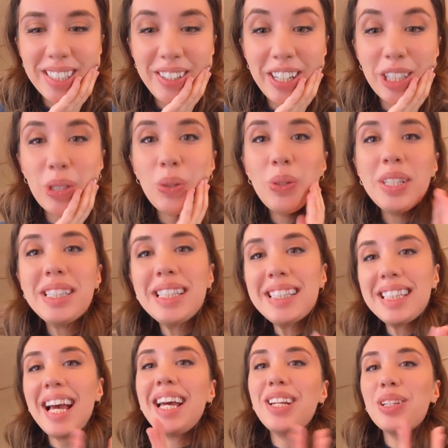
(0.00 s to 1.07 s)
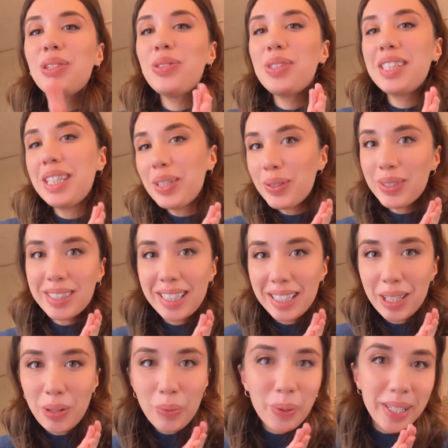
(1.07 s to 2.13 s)
All right, who is excited to see who's
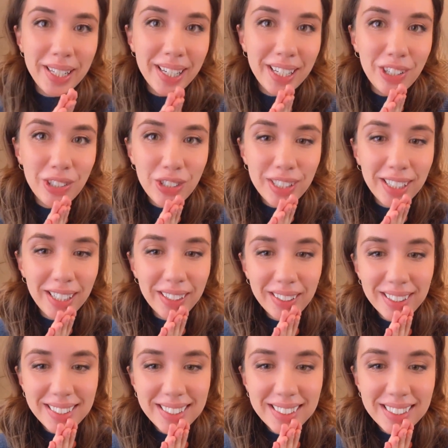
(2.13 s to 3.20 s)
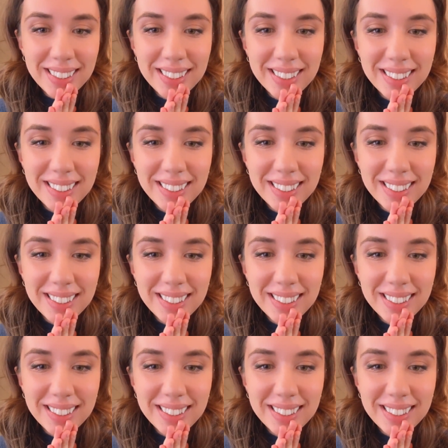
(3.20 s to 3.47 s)
gonna win $100?